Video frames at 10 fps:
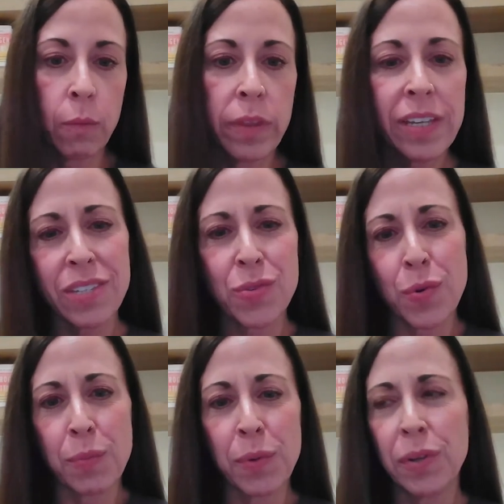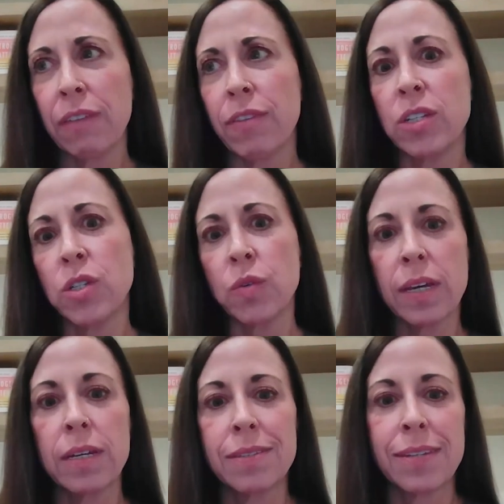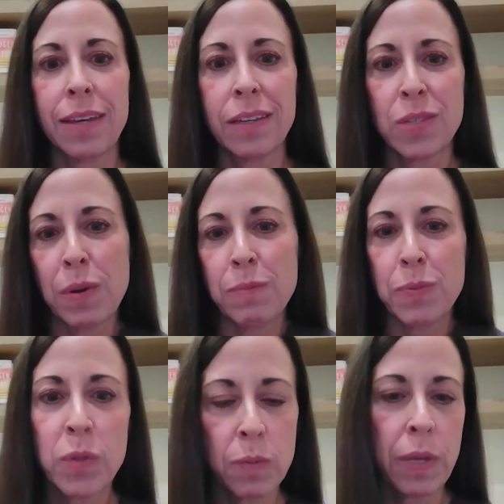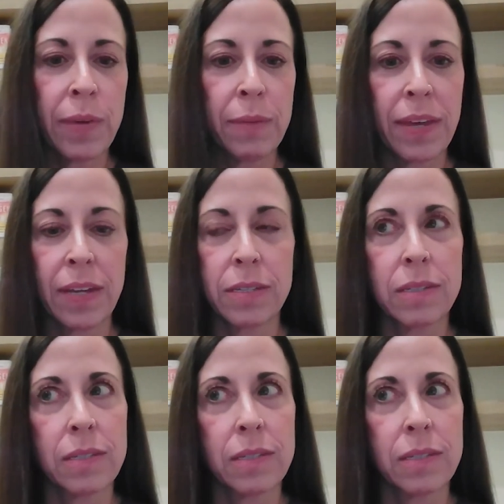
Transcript: Well, this is normal. I've had 2 kids. Like, I'm supposed to pee my pants.